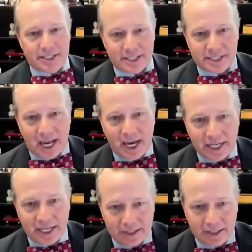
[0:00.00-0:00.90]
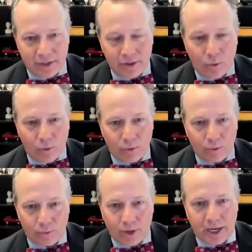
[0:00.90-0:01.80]
in society in
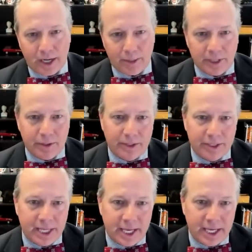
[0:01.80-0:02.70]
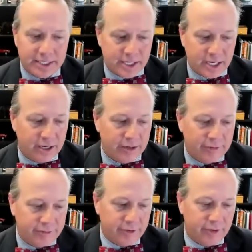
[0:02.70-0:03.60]
whole, right? I mean, the days
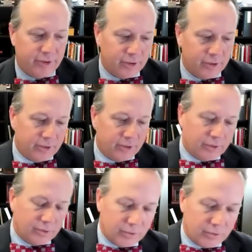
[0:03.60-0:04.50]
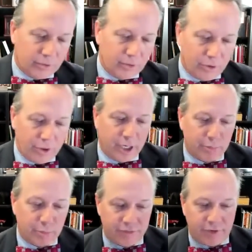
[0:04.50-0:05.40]
of learning a
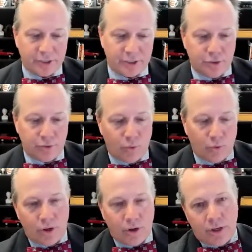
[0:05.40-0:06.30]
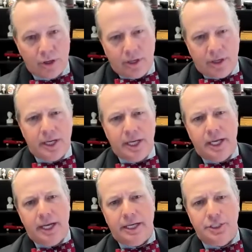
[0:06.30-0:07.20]
profession or
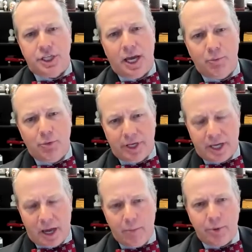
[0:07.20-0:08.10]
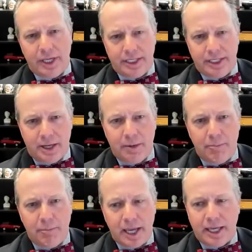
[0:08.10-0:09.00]
getting a job with a company and
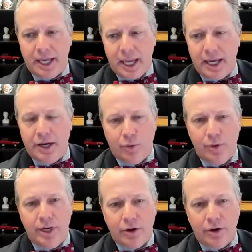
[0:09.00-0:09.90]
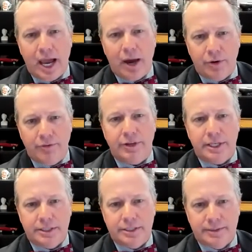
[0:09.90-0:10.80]
making a career out of
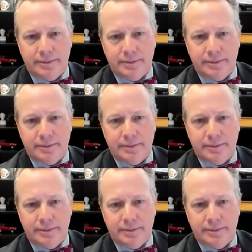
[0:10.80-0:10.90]
it